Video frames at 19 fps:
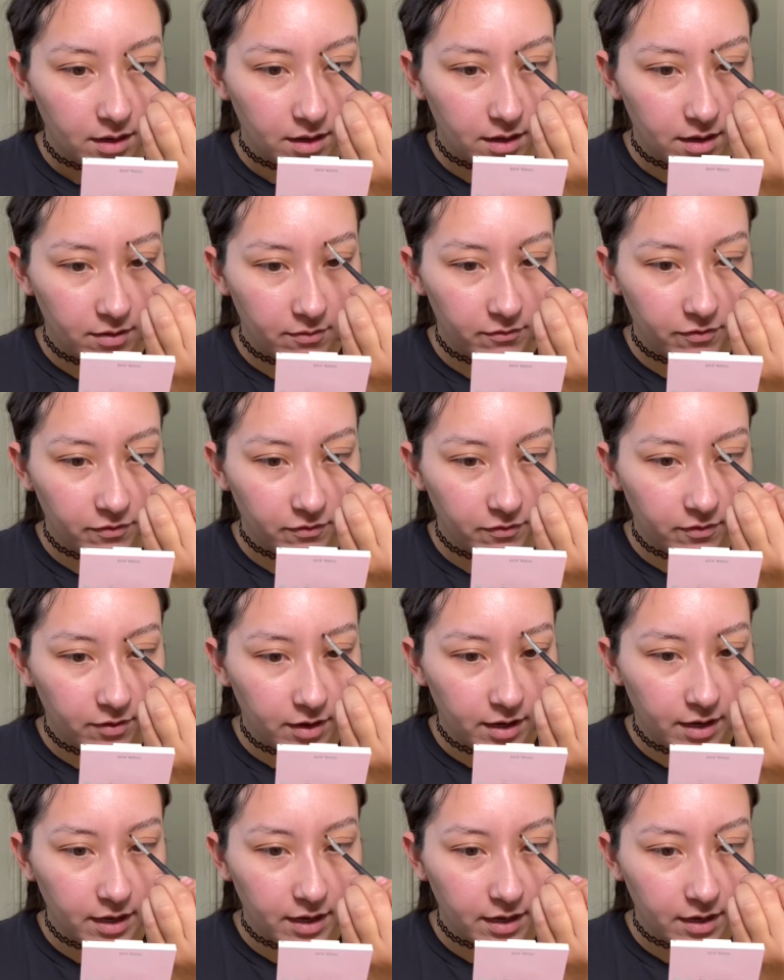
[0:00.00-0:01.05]
up
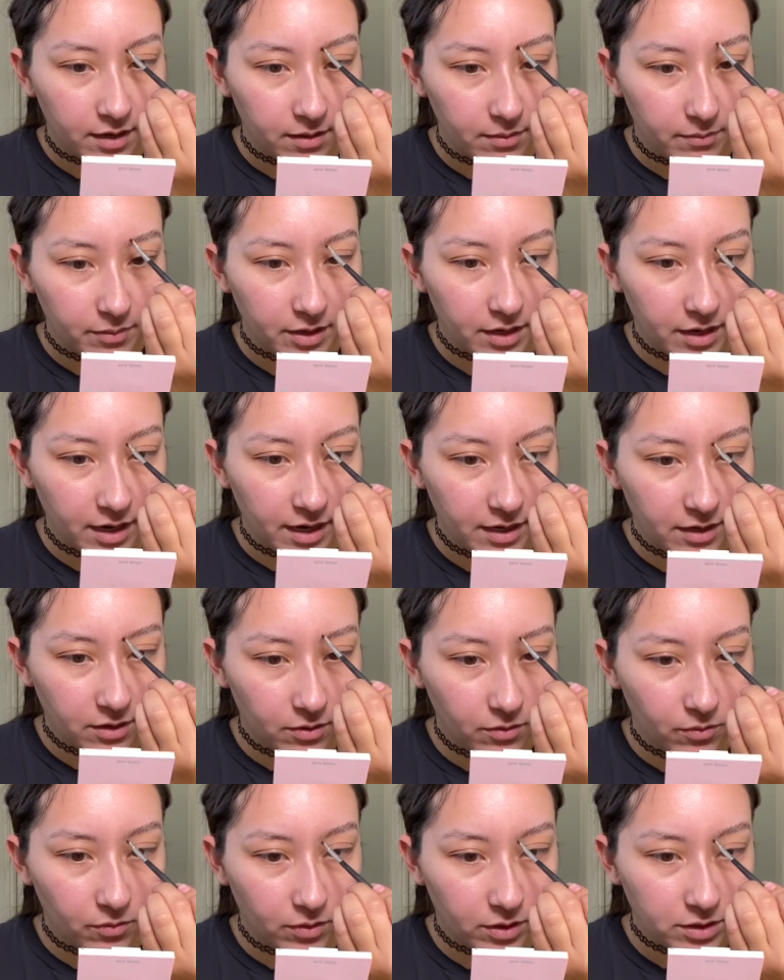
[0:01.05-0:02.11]
front, but I
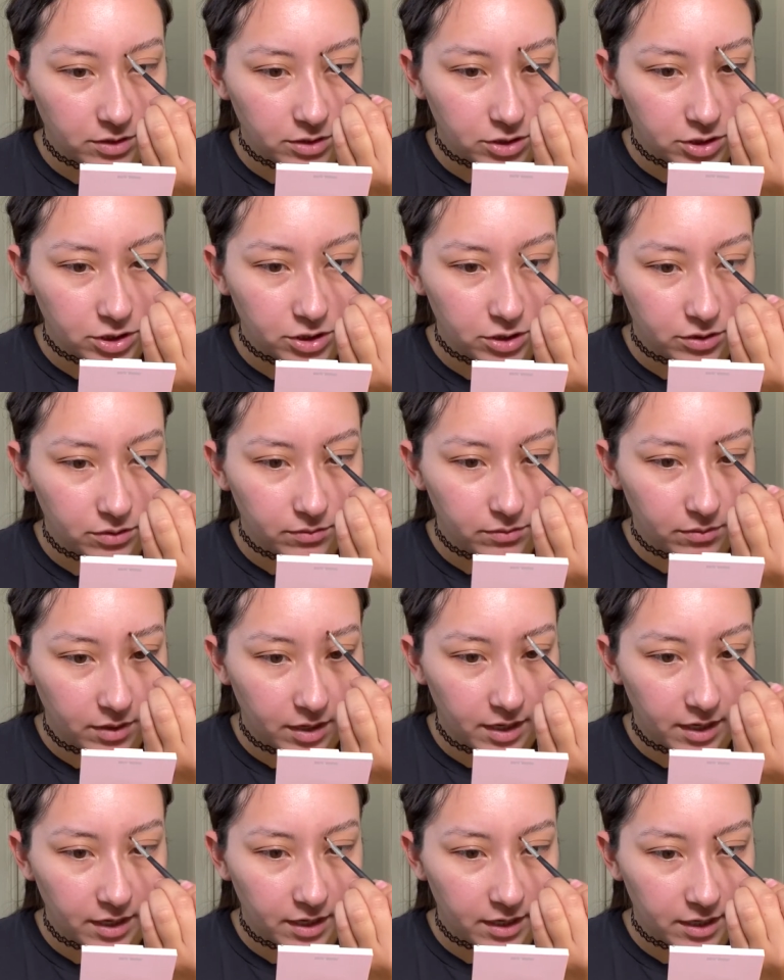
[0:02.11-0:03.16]
don't want too
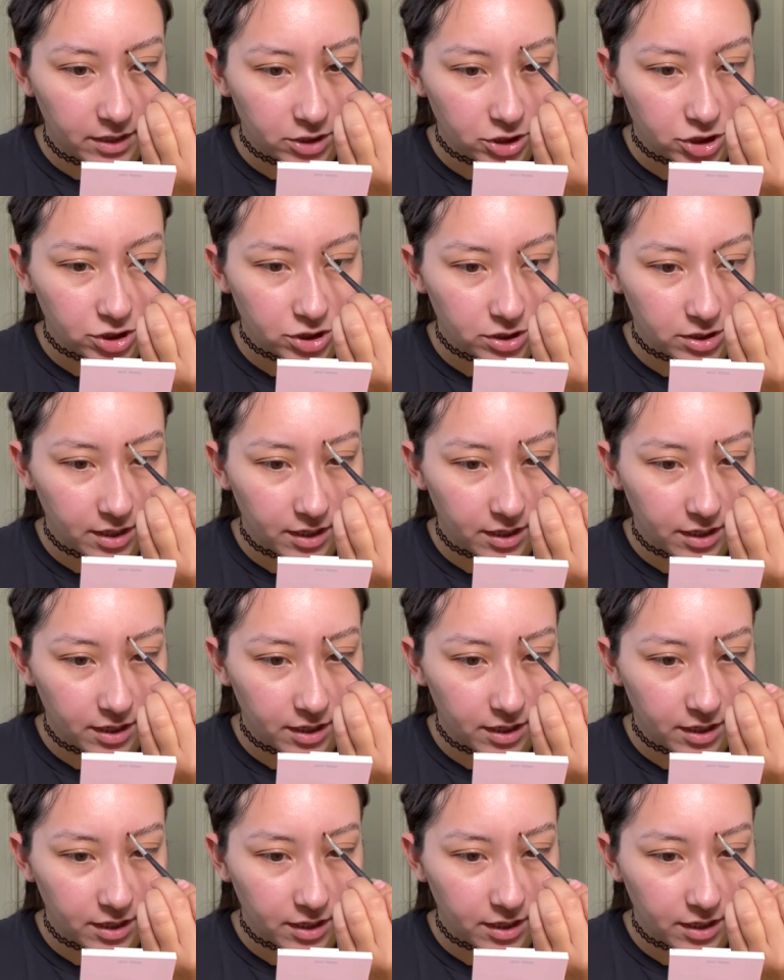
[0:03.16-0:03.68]
much.